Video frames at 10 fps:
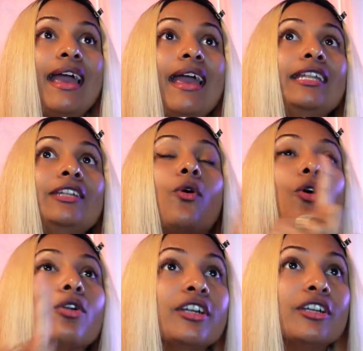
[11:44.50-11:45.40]
in
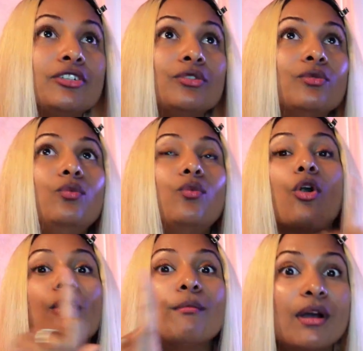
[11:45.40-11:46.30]
order to
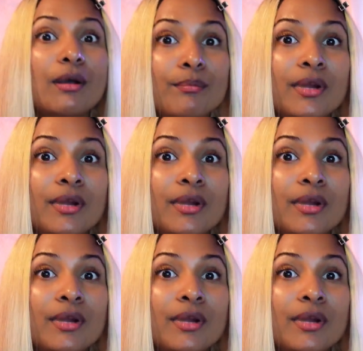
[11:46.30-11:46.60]
warm up